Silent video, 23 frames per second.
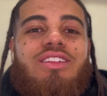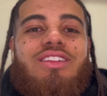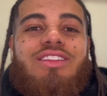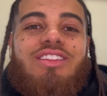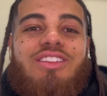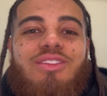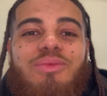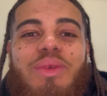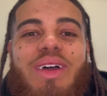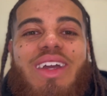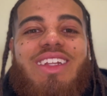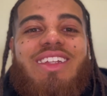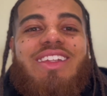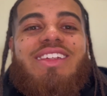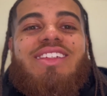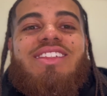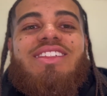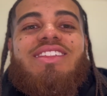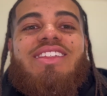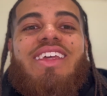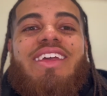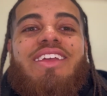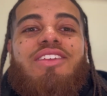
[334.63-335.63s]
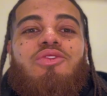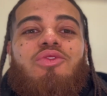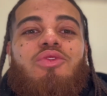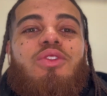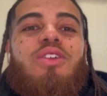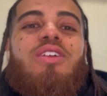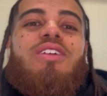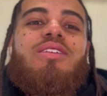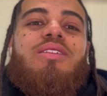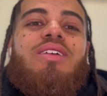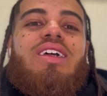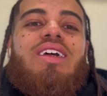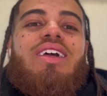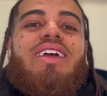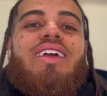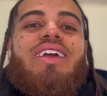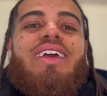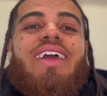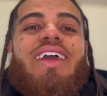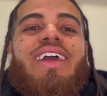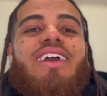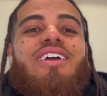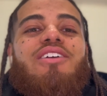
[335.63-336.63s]
Somebody that's standing you up
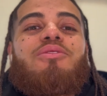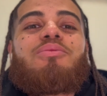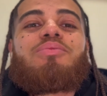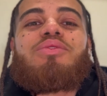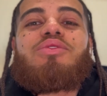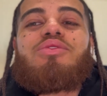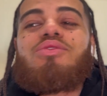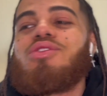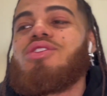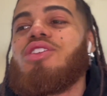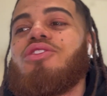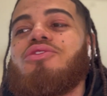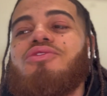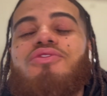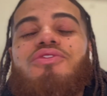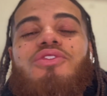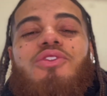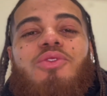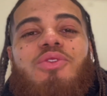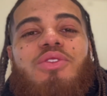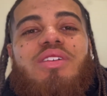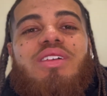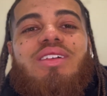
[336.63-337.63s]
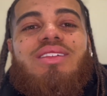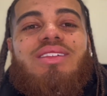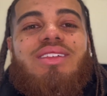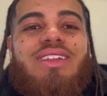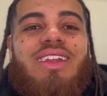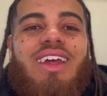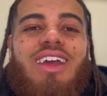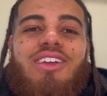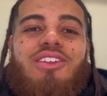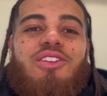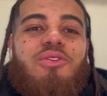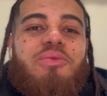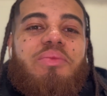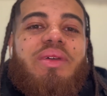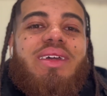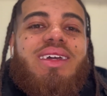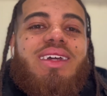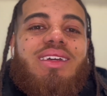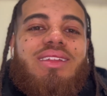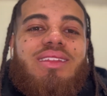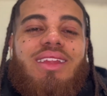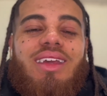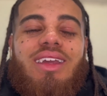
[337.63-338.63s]
and help you go forward and not go
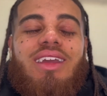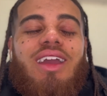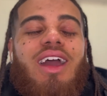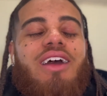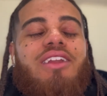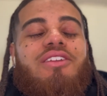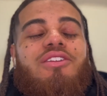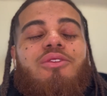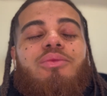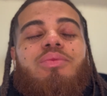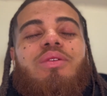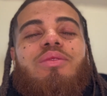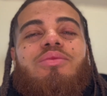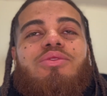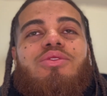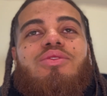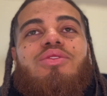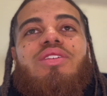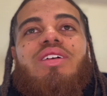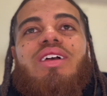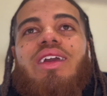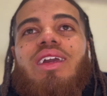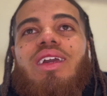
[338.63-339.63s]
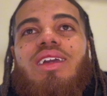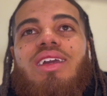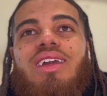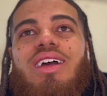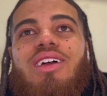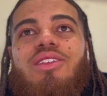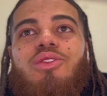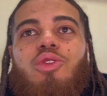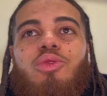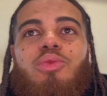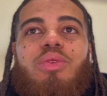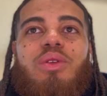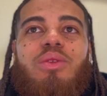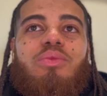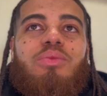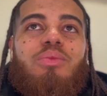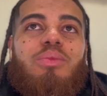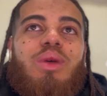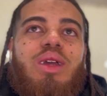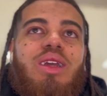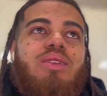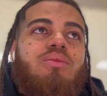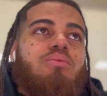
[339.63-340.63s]
back. Like, I know people going, hey, I know people
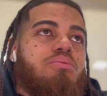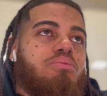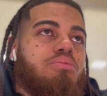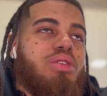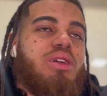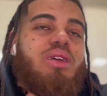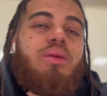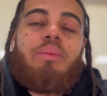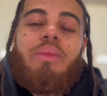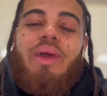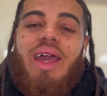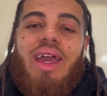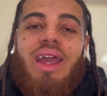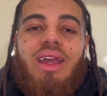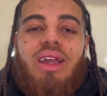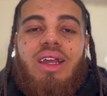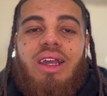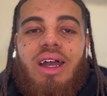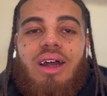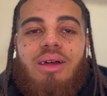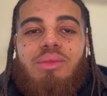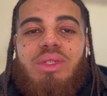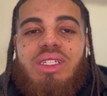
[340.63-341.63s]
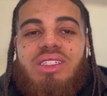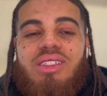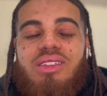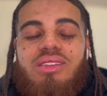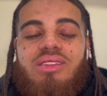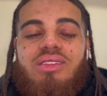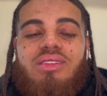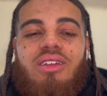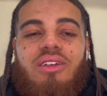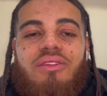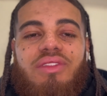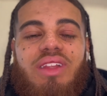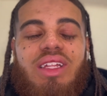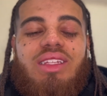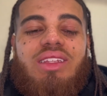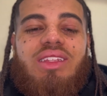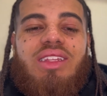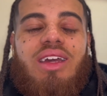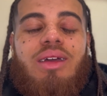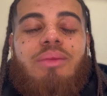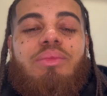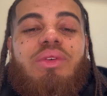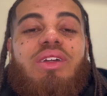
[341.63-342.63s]
might put bad comments and stuff like
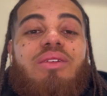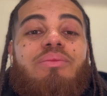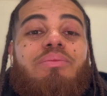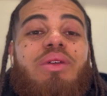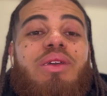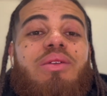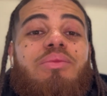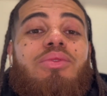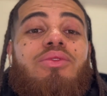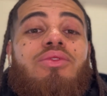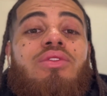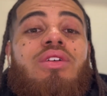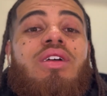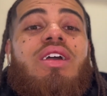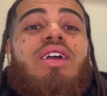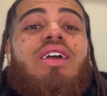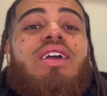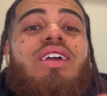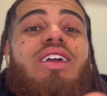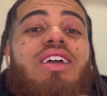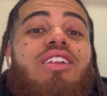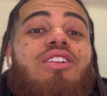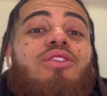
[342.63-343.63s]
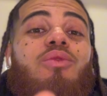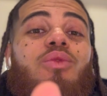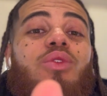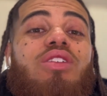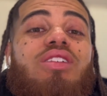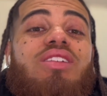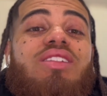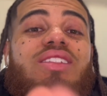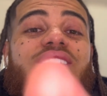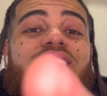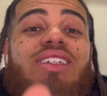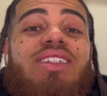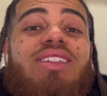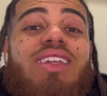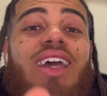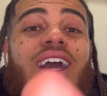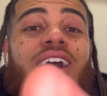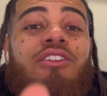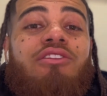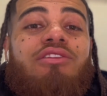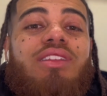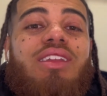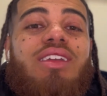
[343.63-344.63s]
that, but the people and the ones that's
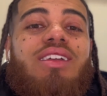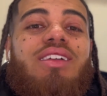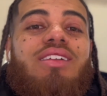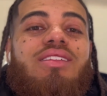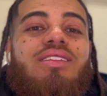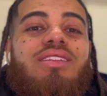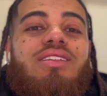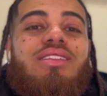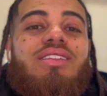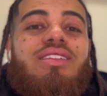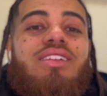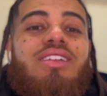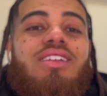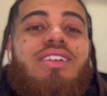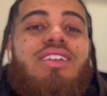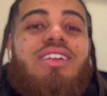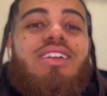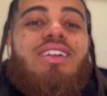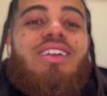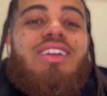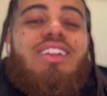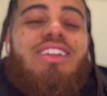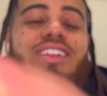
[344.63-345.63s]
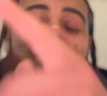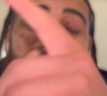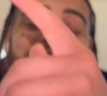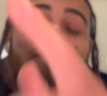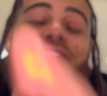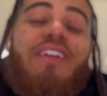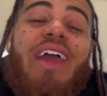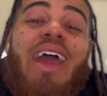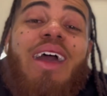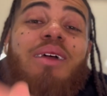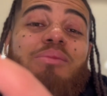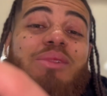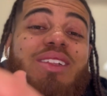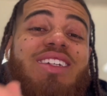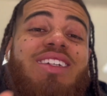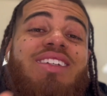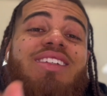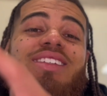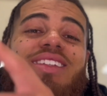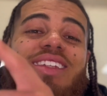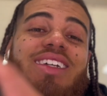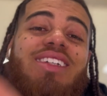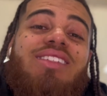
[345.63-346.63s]
out there, the family
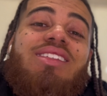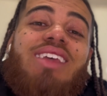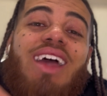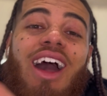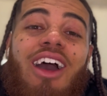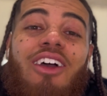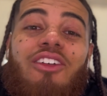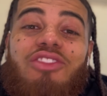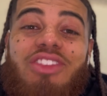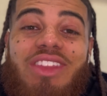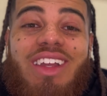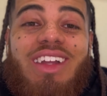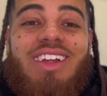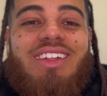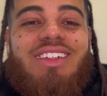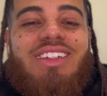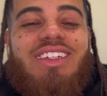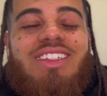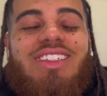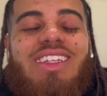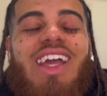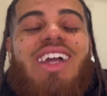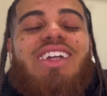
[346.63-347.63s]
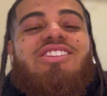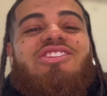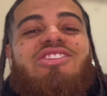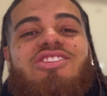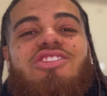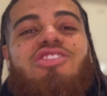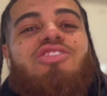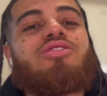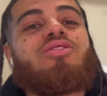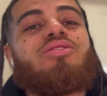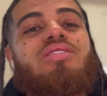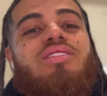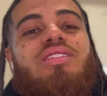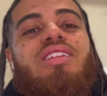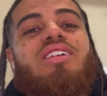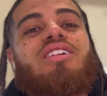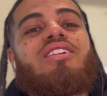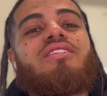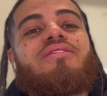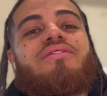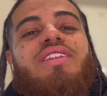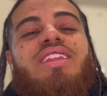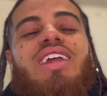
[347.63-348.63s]
that's out there that's actually showing
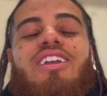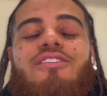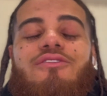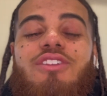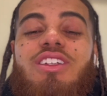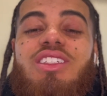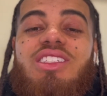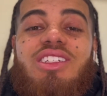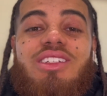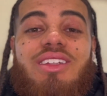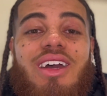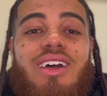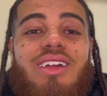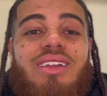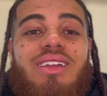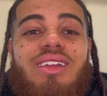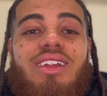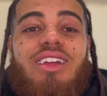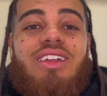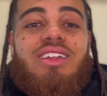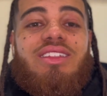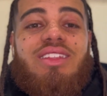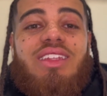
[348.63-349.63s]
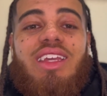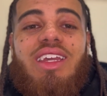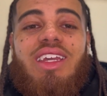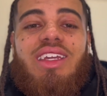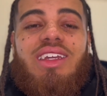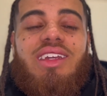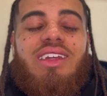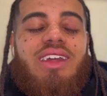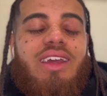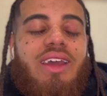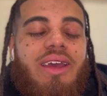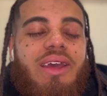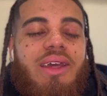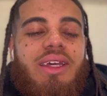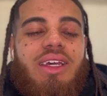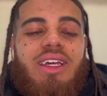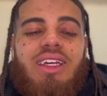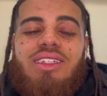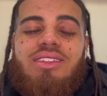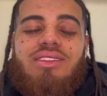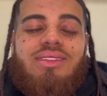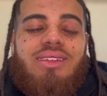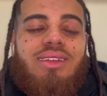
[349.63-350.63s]
love and like reaching out and everything
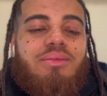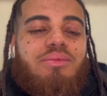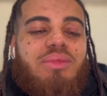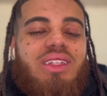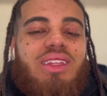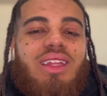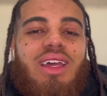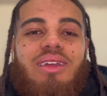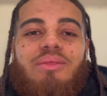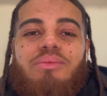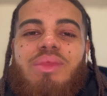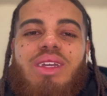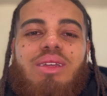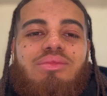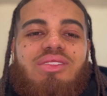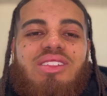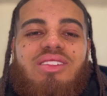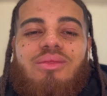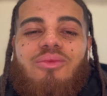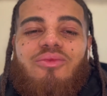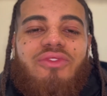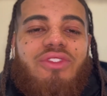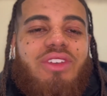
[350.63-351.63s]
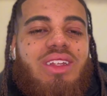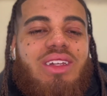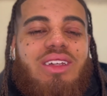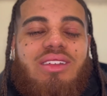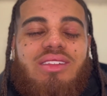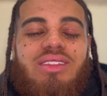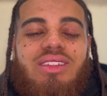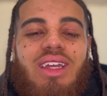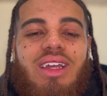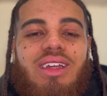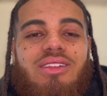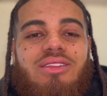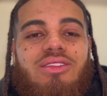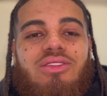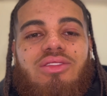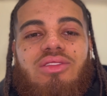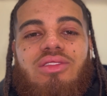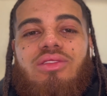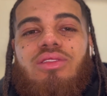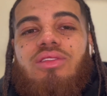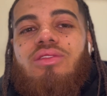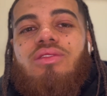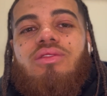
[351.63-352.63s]
and telling me like maybe some videos I could
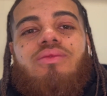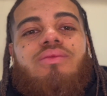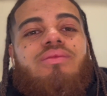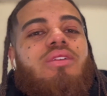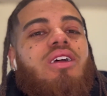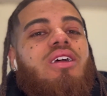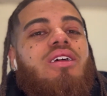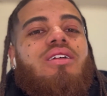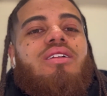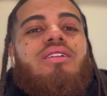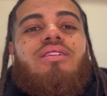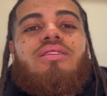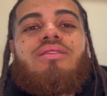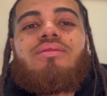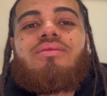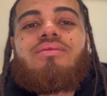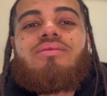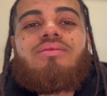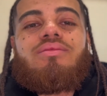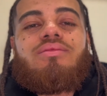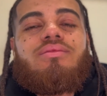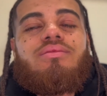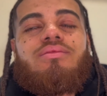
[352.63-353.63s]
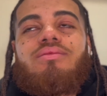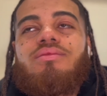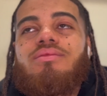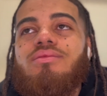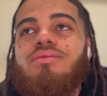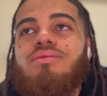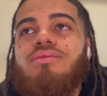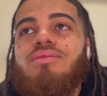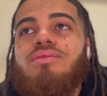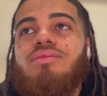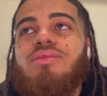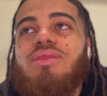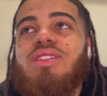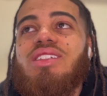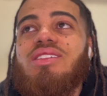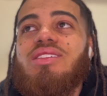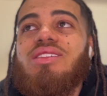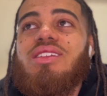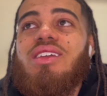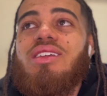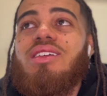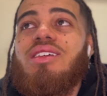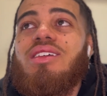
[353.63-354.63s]
do, this
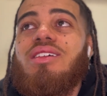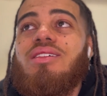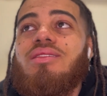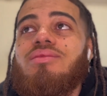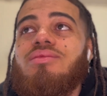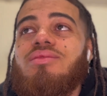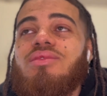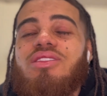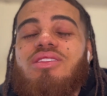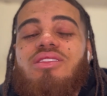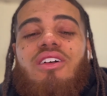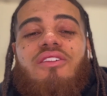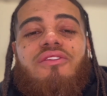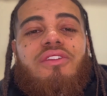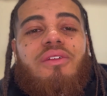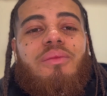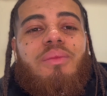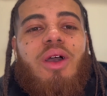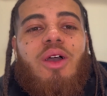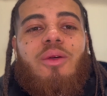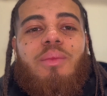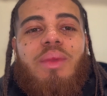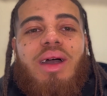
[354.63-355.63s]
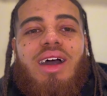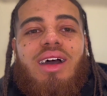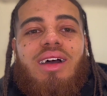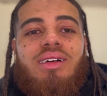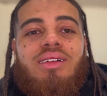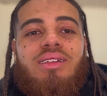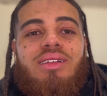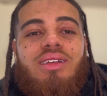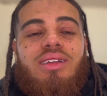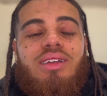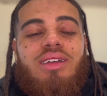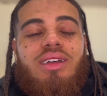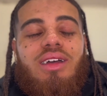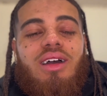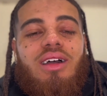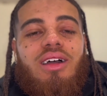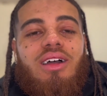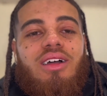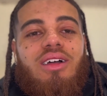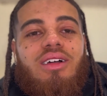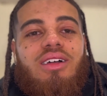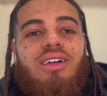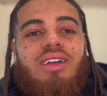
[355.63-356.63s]
and stuff about my
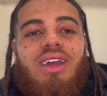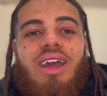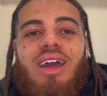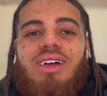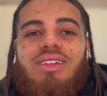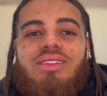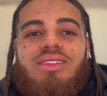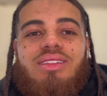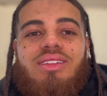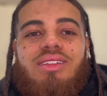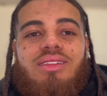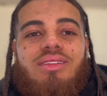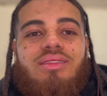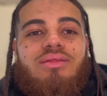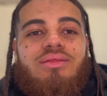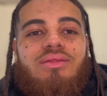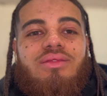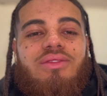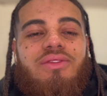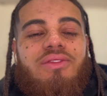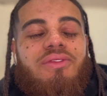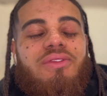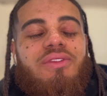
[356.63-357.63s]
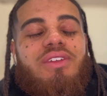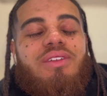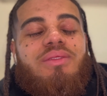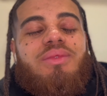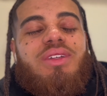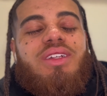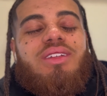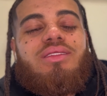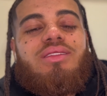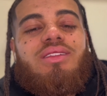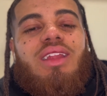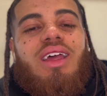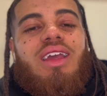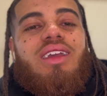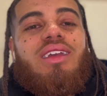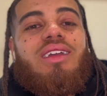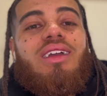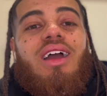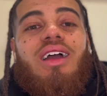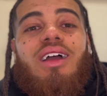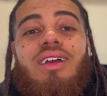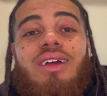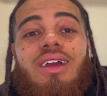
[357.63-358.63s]
content, you feel me?
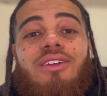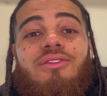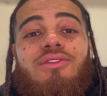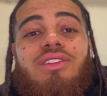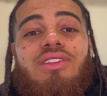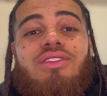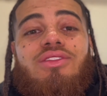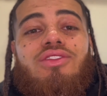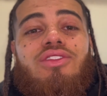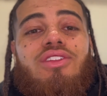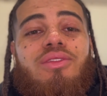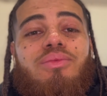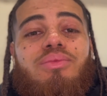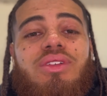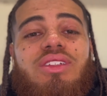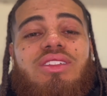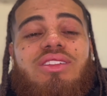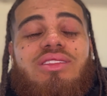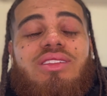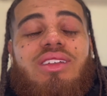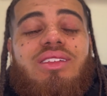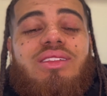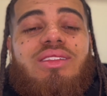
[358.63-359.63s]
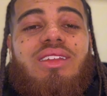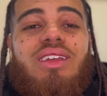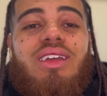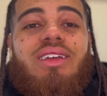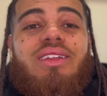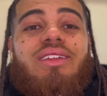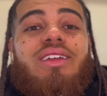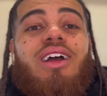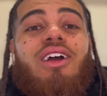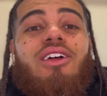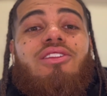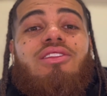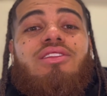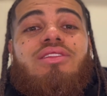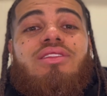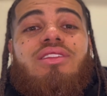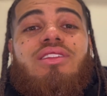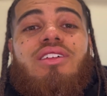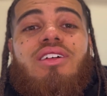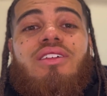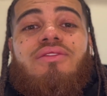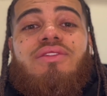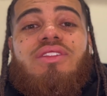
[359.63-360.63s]
I really do appreciate that and all the
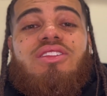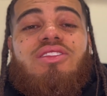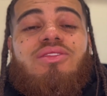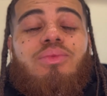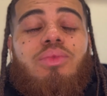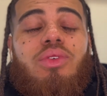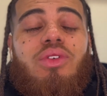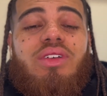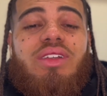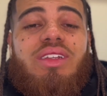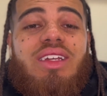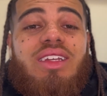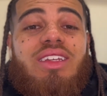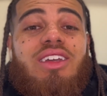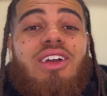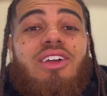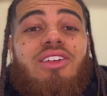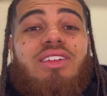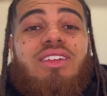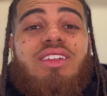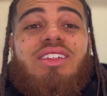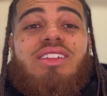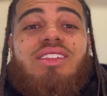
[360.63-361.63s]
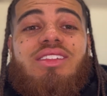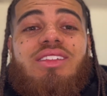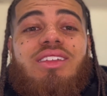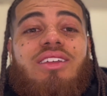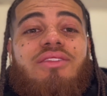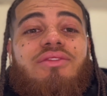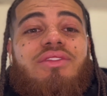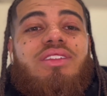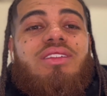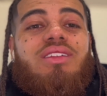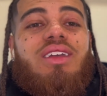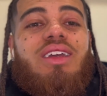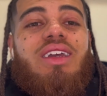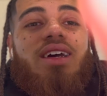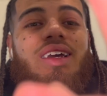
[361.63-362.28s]
love and support that y'all is giving.